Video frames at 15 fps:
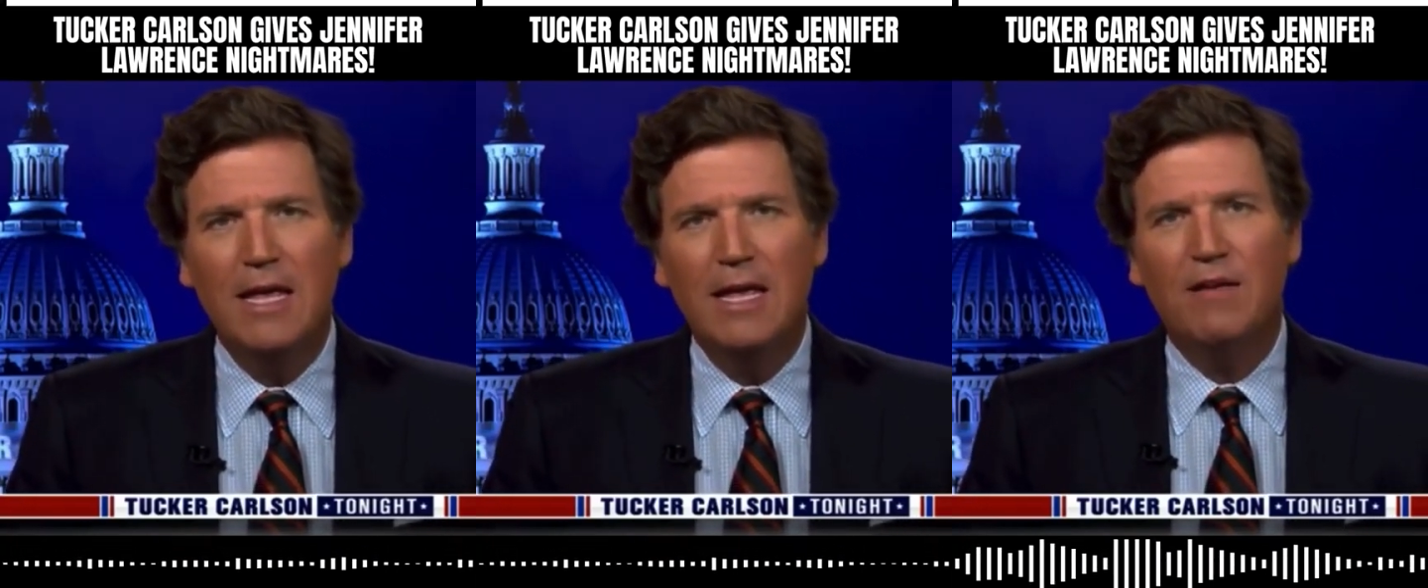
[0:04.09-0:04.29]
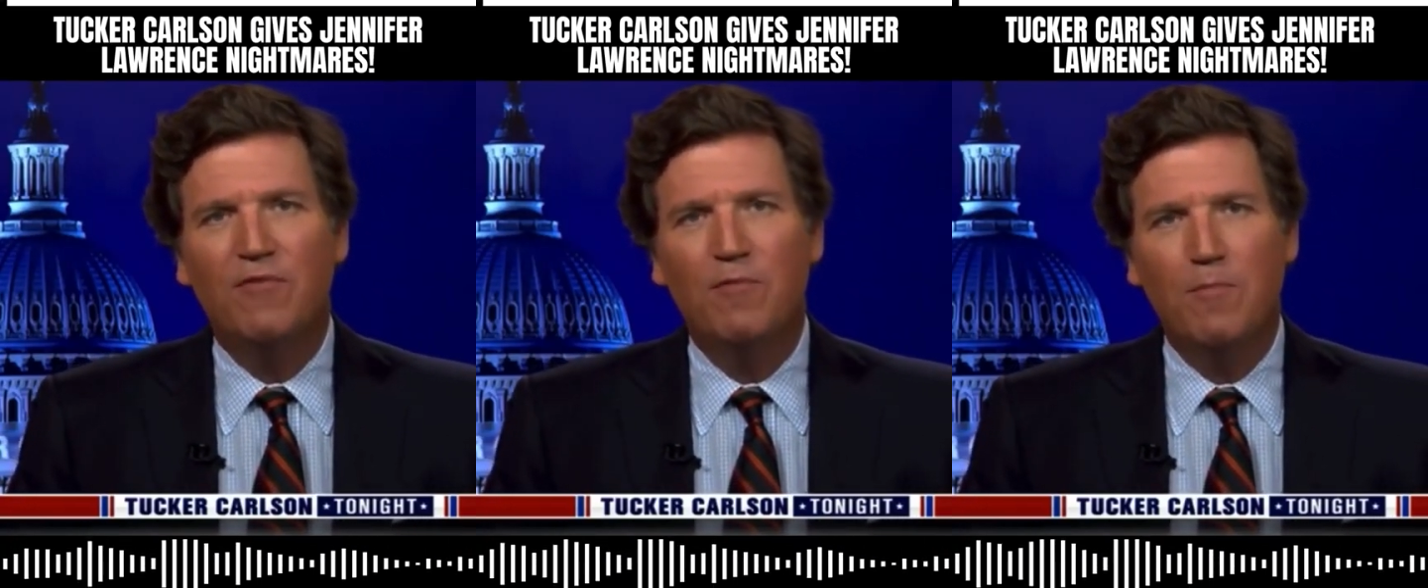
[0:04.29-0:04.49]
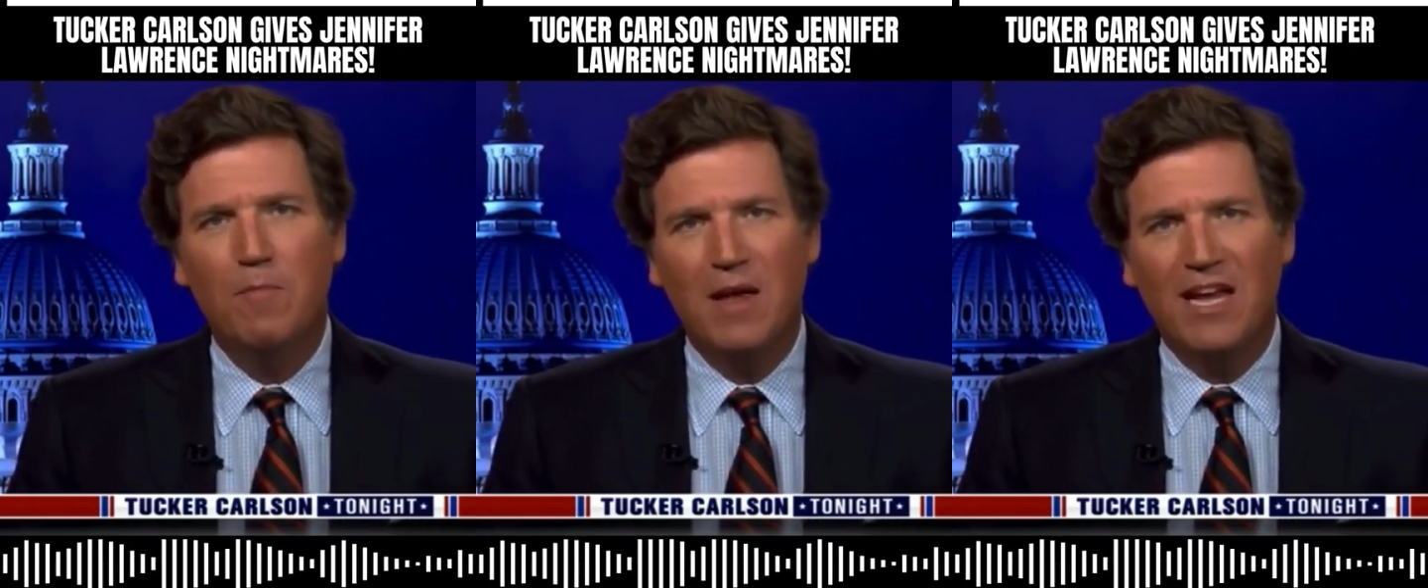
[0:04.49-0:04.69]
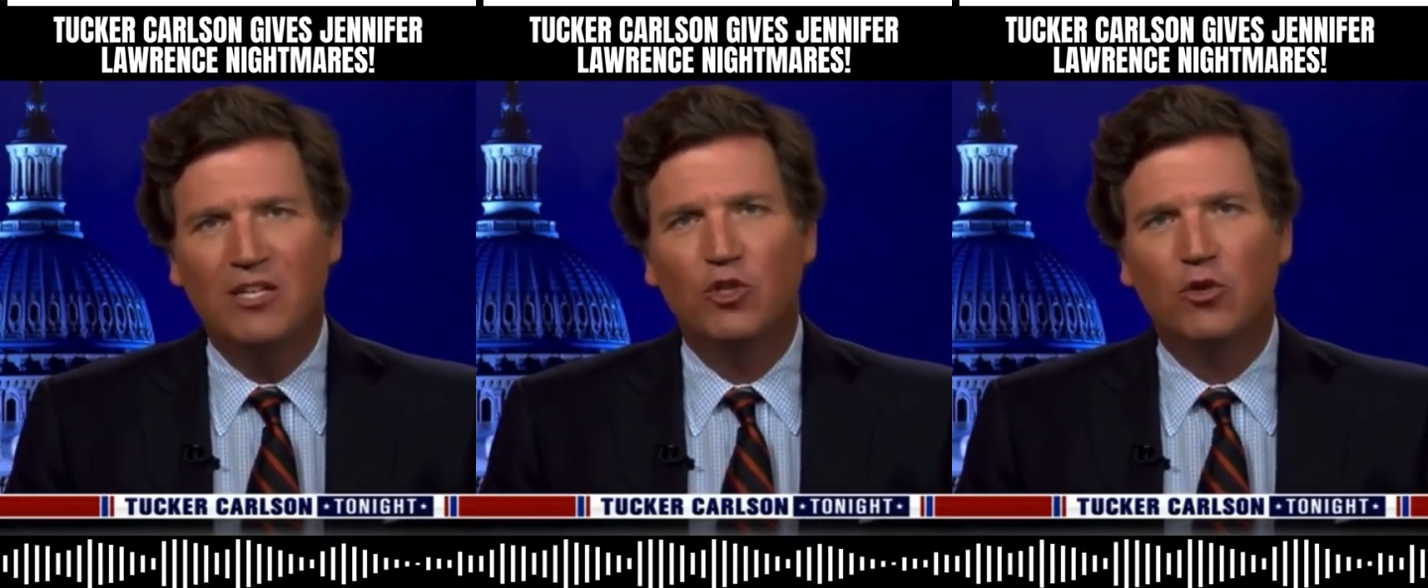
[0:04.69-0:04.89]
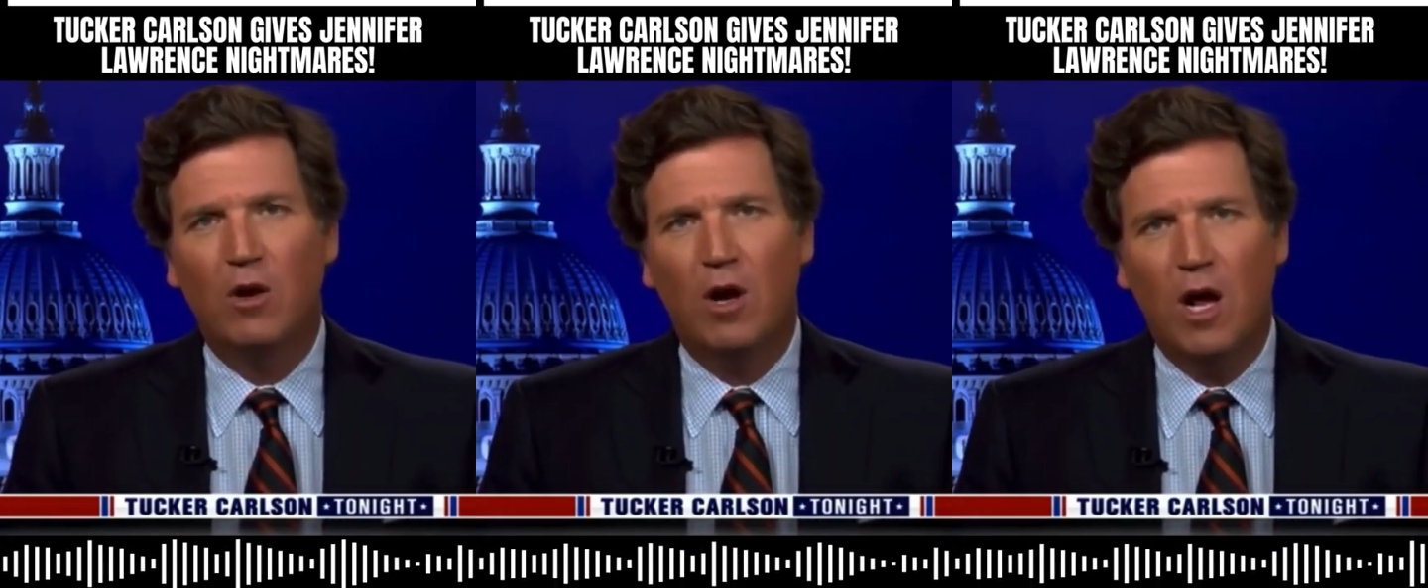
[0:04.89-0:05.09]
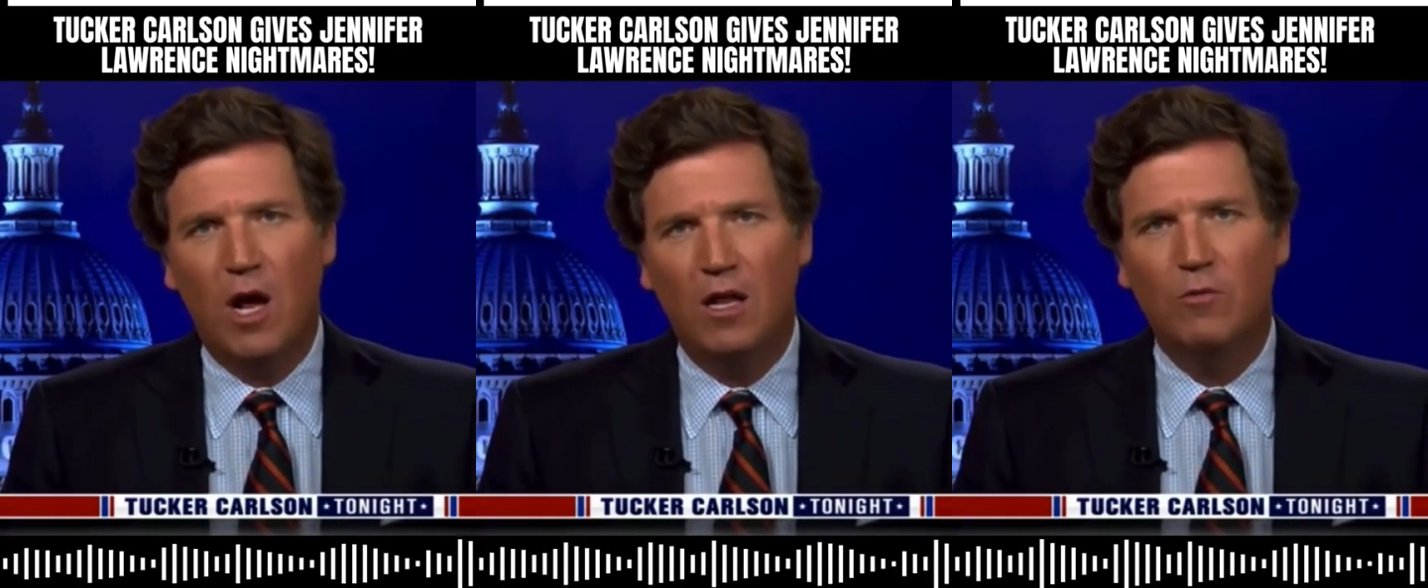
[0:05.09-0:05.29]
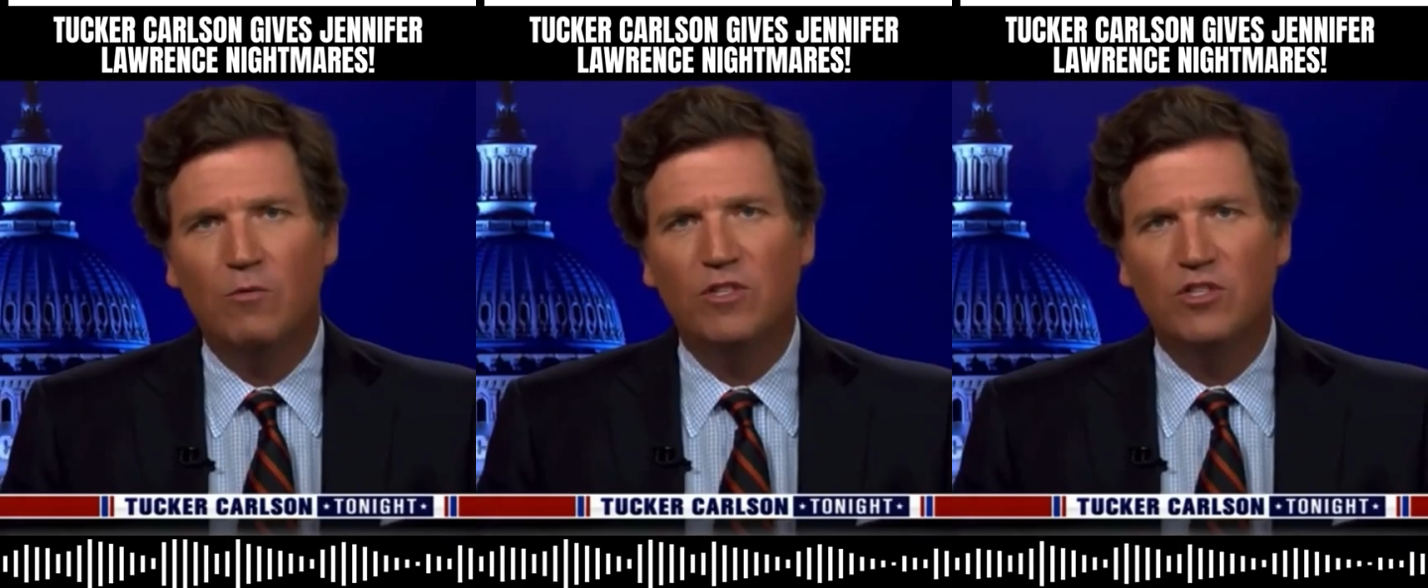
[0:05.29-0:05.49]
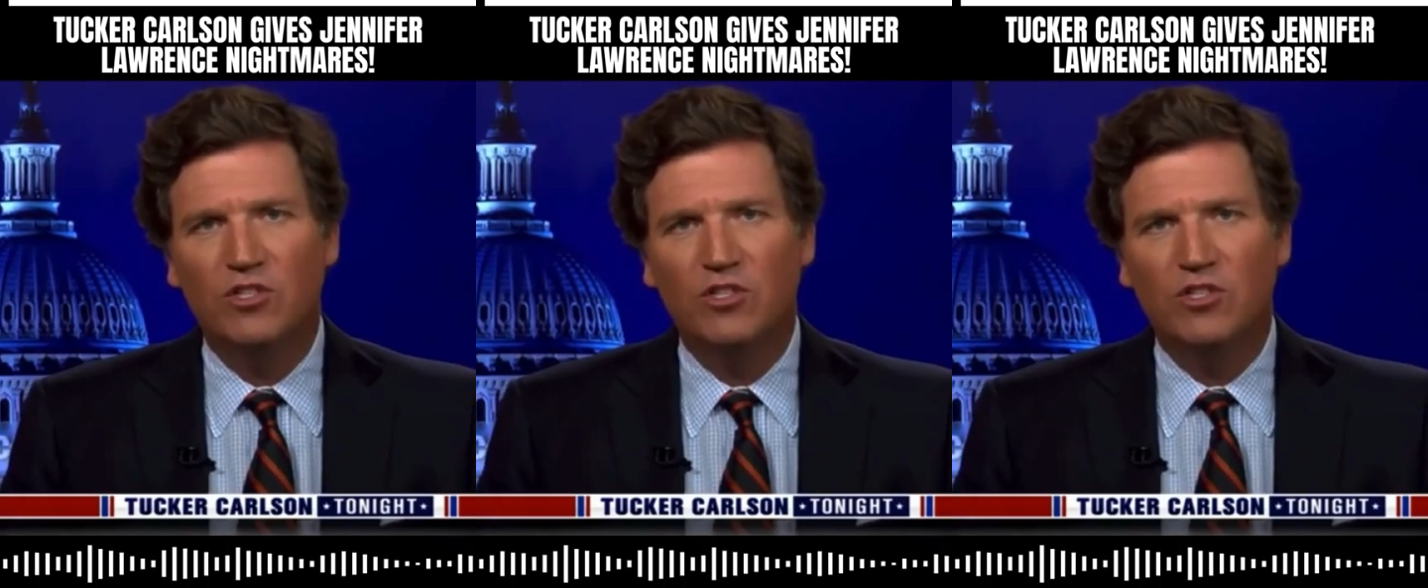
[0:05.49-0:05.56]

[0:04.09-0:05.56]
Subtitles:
if major Hollywood